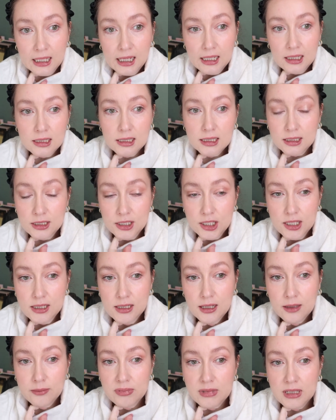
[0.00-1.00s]
I did just
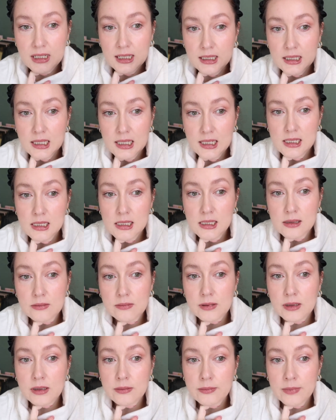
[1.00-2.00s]
update this
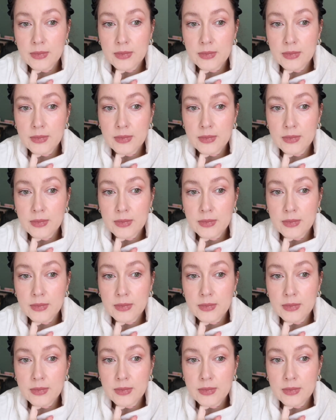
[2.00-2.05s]
with